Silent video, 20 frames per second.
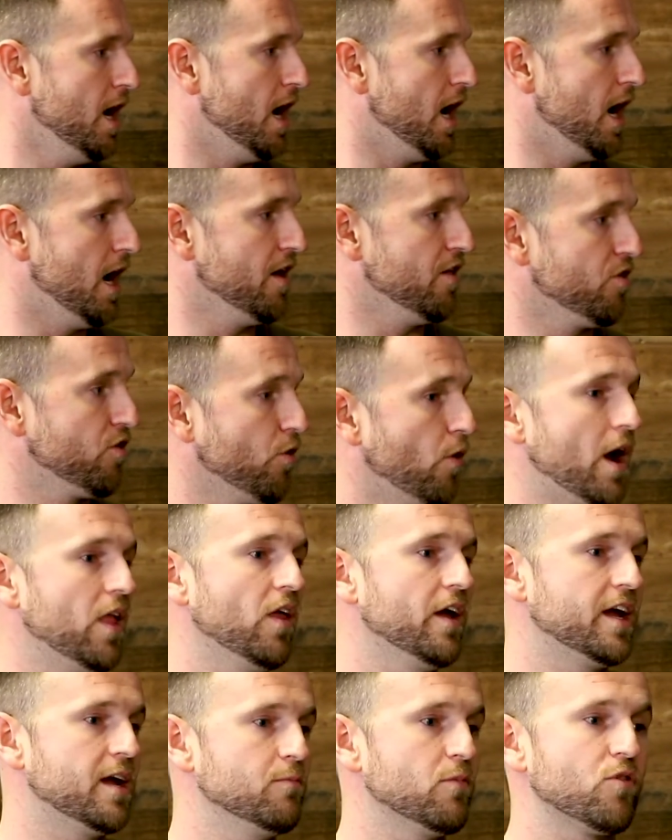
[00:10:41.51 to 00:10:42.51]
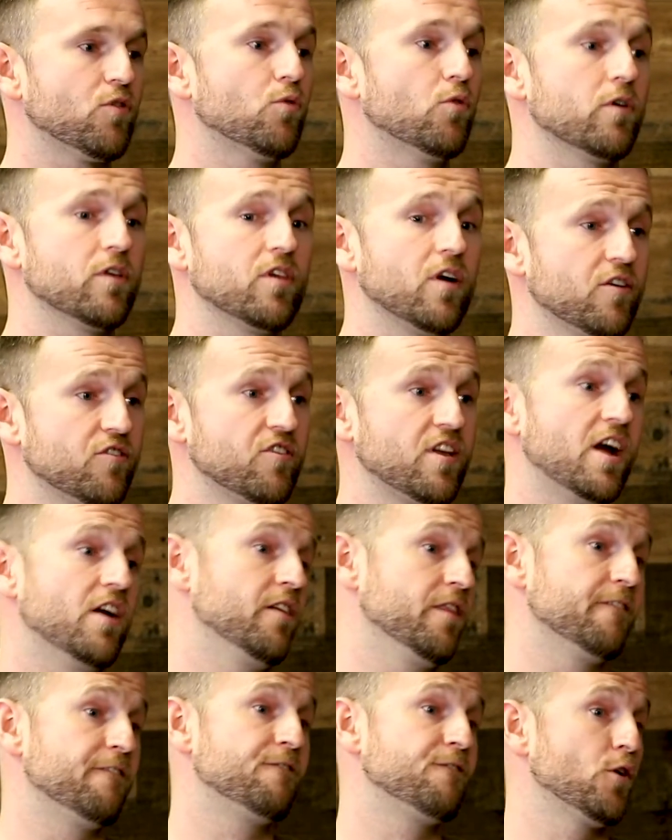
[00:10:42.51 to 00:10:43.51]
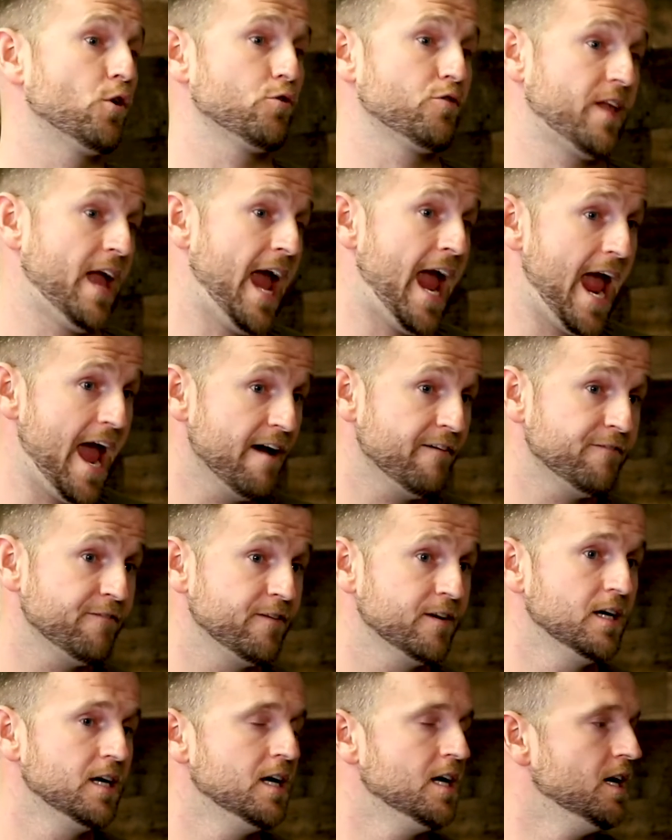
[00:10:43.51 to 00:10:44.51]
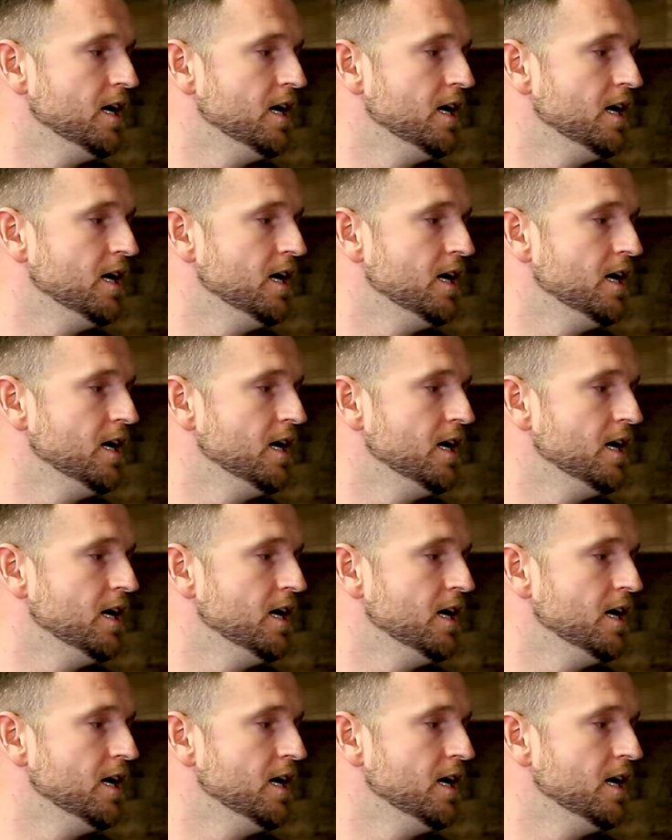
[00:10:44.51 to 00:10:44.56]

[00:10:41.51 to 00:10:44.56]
And so I like him to score a touchdown in the first half,